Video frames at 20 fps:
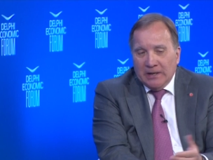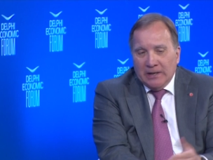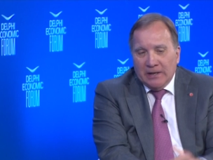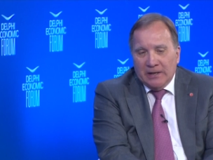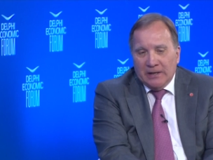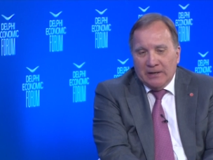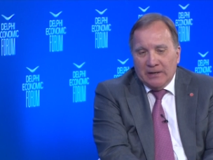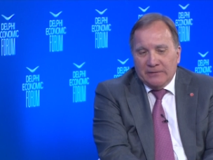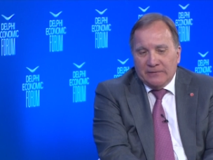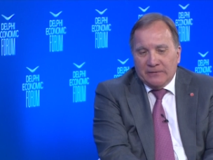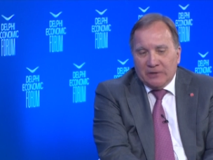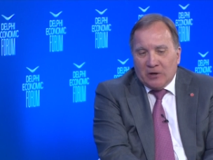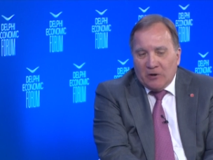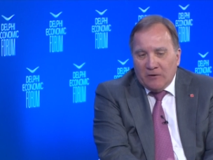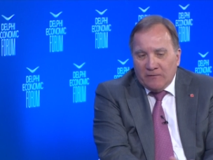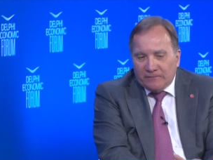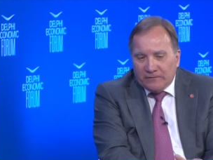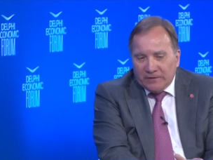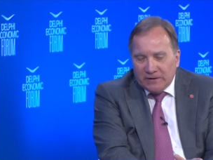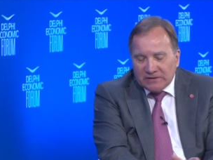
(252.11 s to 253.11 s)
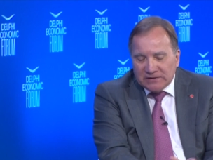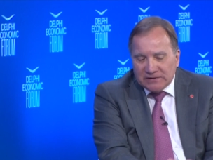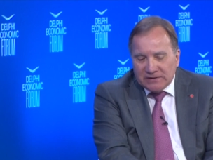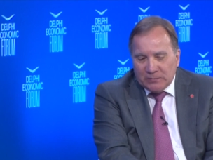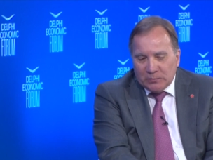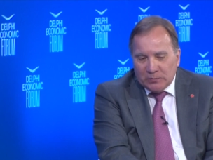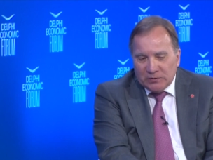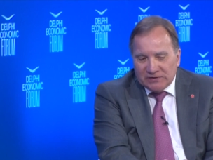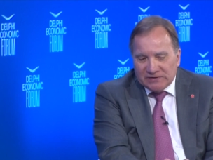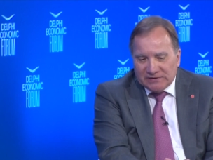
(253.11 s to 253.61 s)
The conflicts
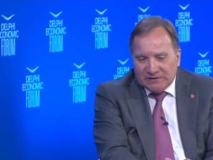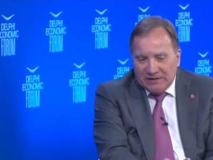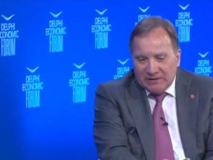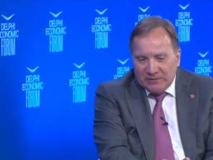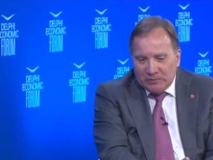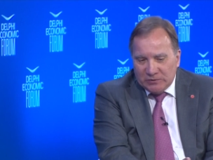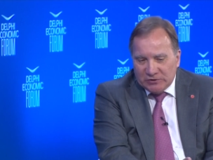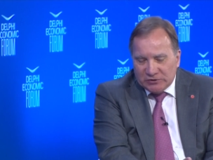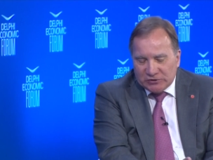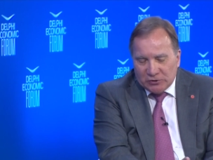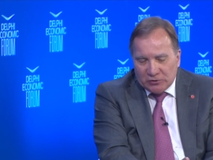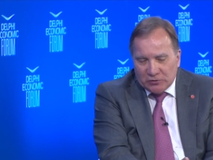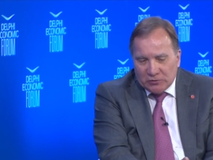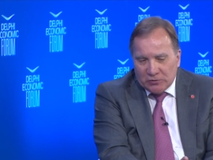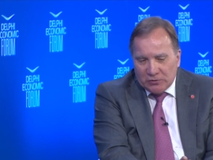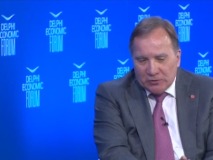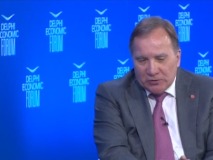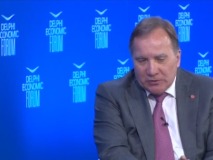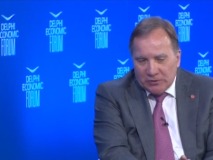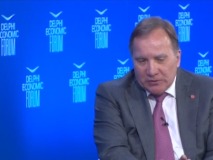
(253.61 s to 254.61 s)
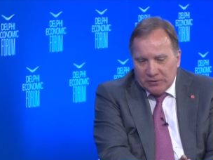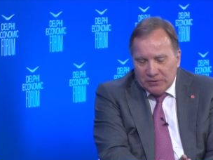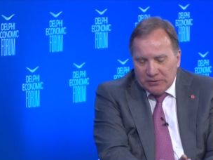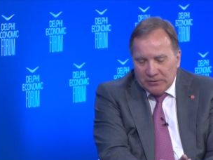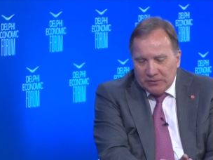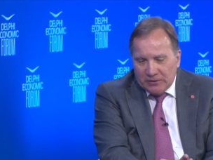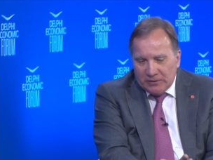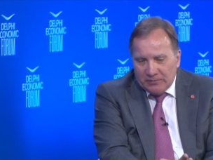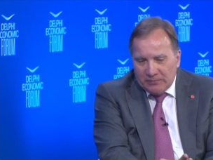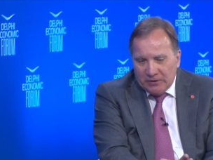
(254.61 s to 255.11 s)
that we see, we saw,
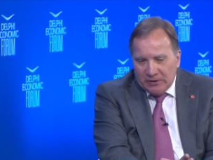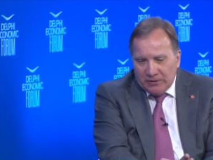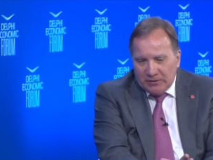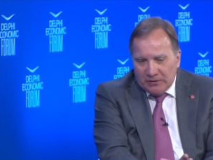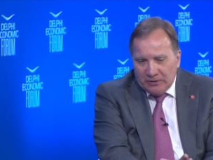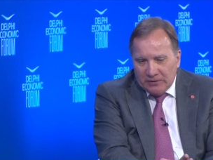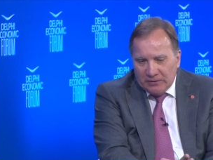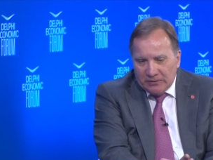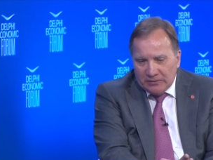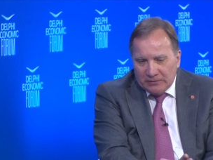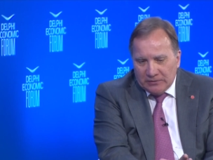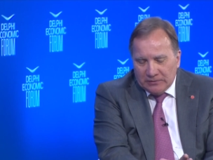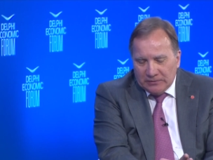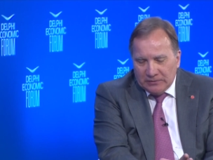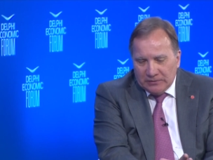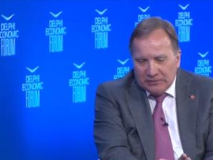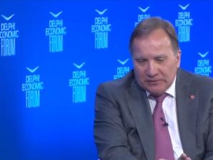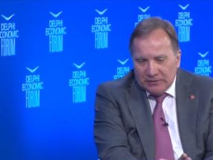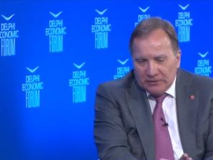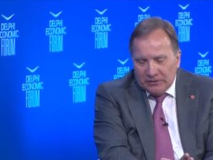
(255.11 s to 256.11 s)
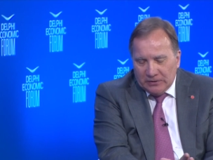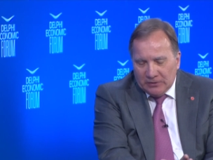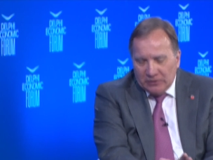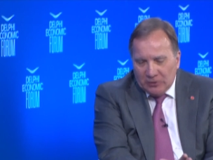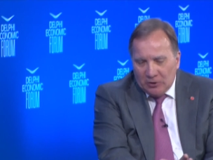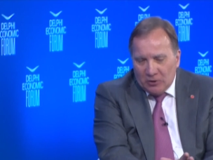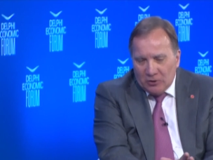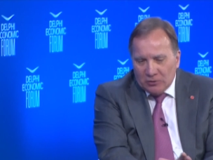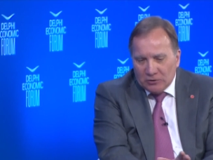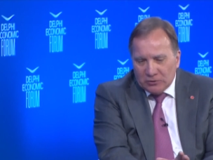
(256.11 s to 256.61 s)
a
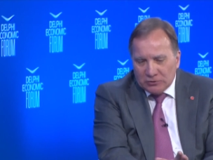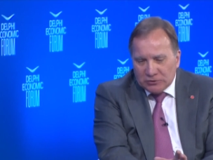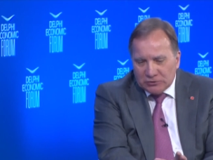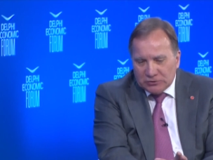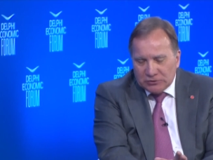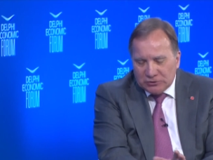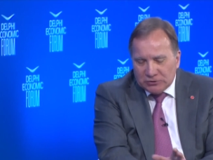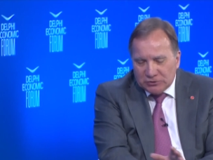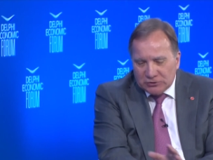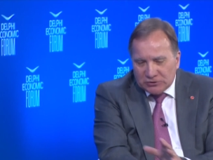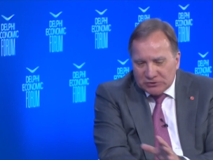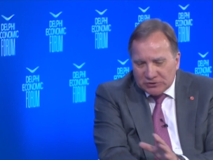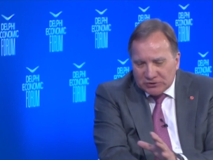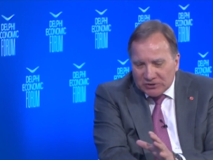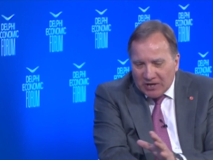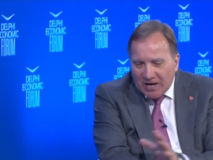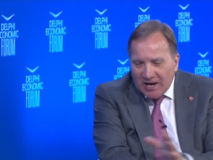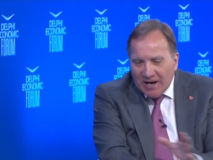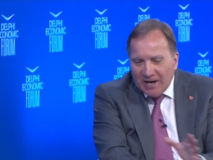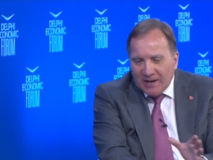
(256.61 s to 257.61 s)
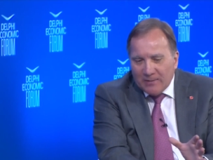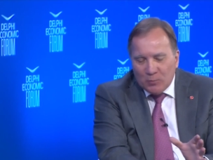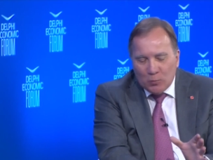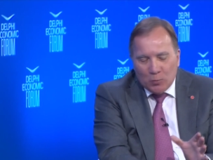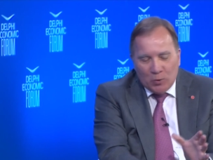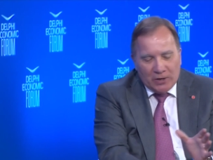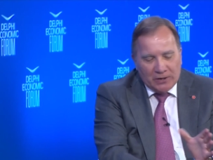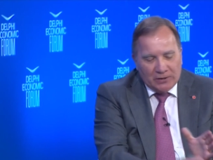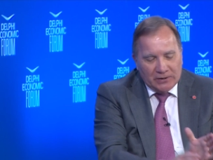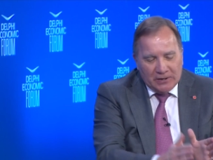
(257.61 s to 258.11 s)
long time
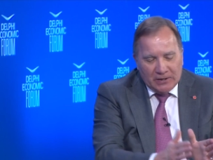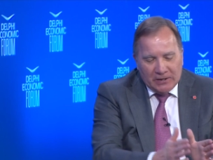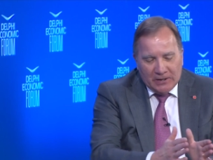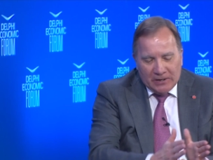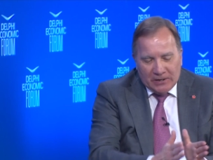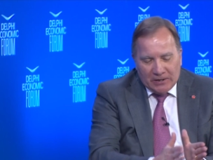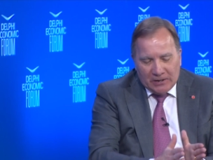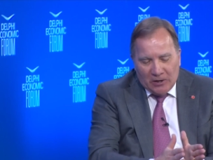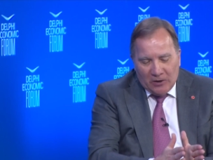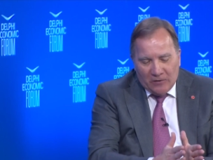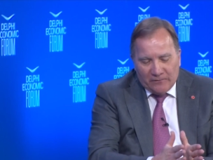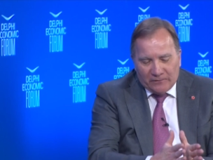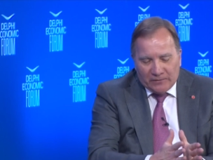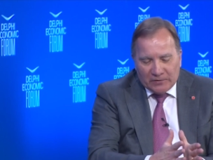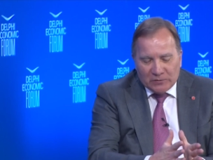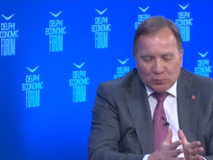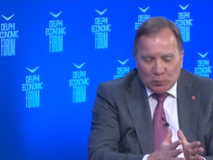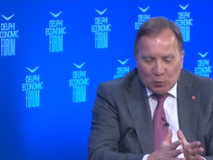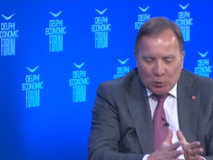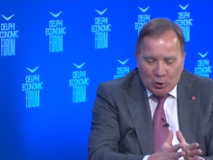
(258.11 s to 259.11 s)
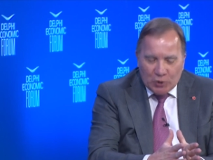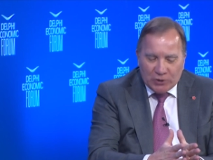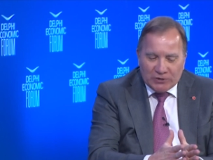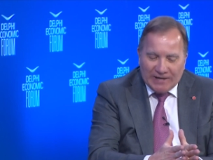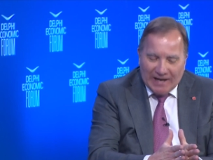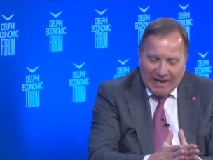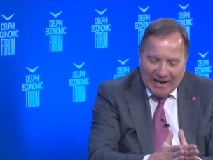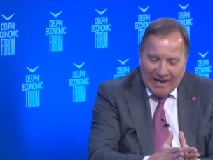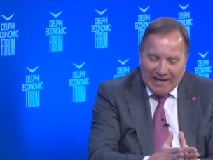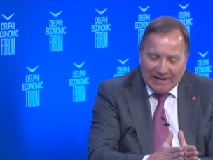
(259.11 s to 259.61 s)
when conflicts
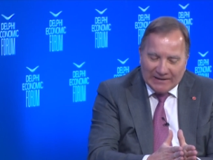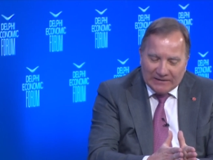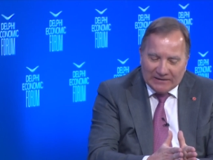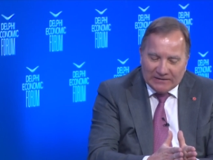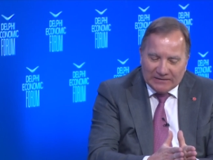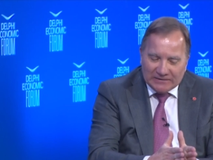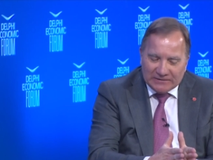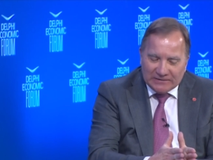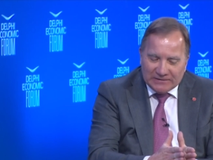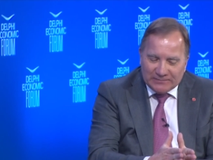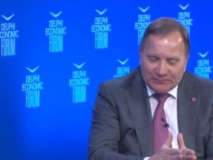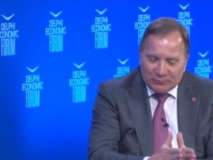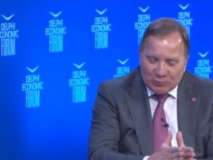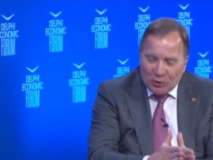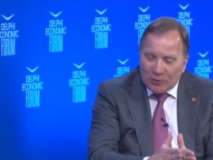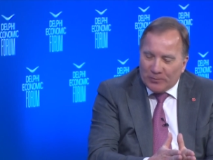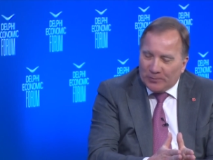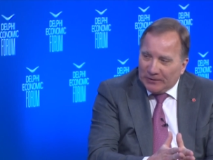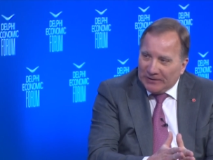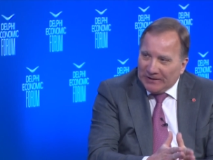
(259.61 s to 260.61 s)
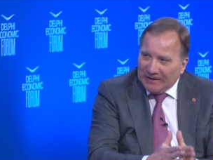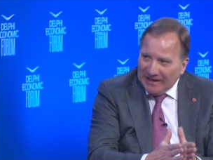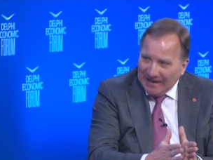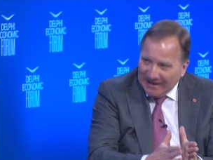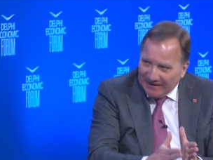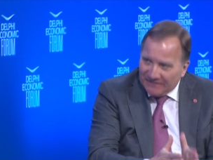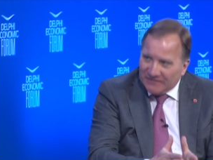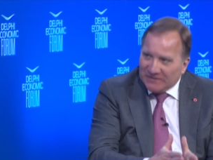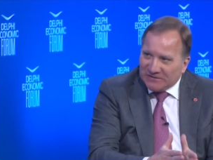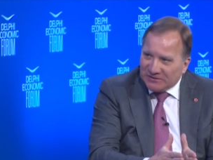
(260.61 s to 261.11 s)
weren't handled properly
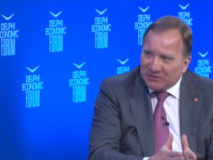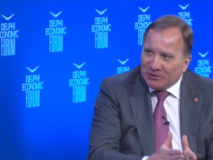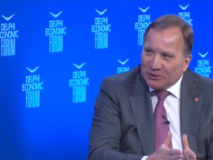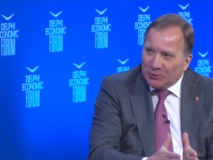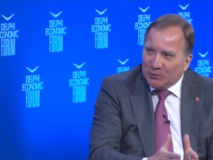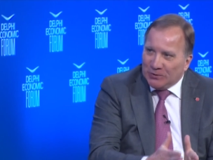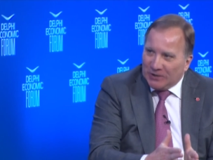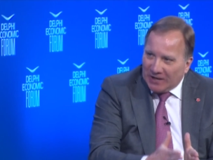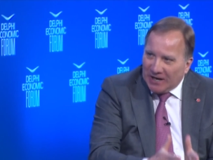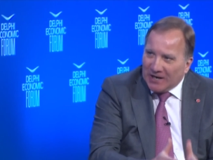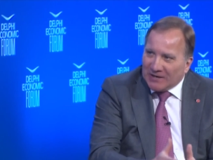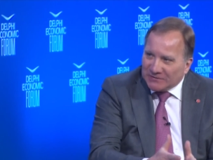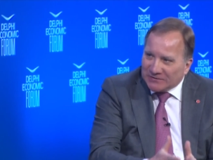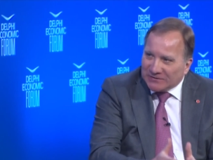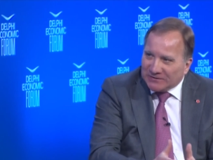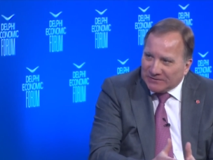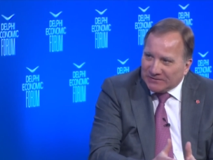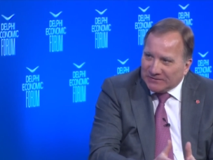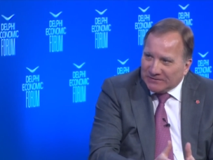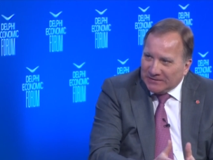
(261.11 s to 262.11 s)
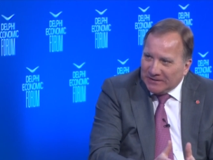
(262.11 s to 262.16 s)
in the Security Council.